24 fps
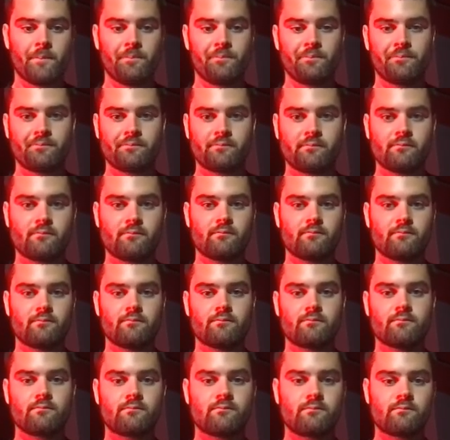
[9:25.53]

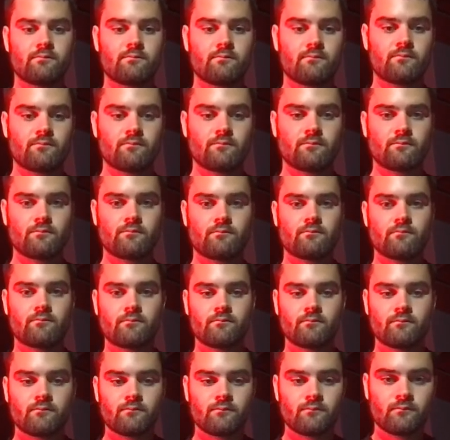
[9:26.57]

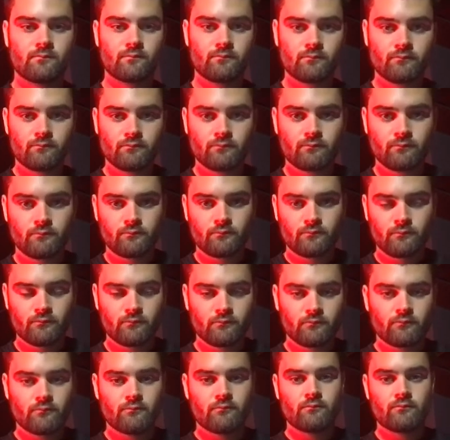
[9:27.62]

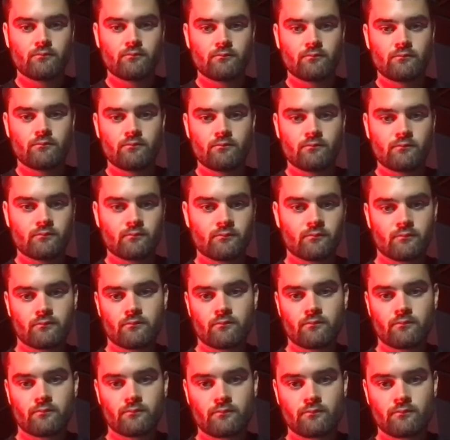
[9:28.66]
(silent)